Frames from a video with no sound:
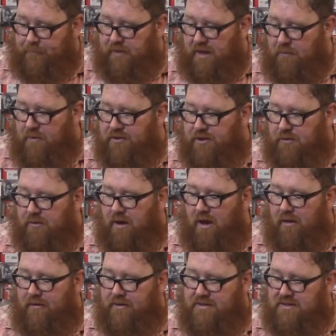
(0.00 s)
and with
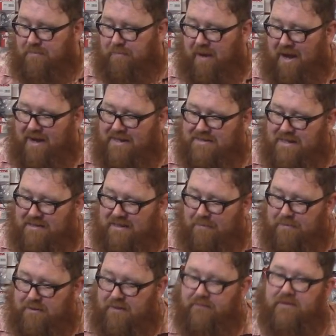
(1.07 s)
crawlers, the body's not
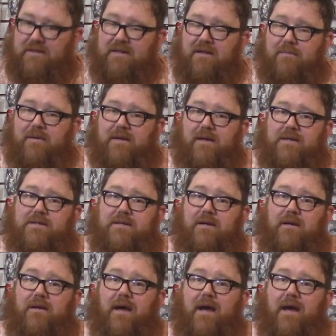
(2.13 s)
that big of a deal because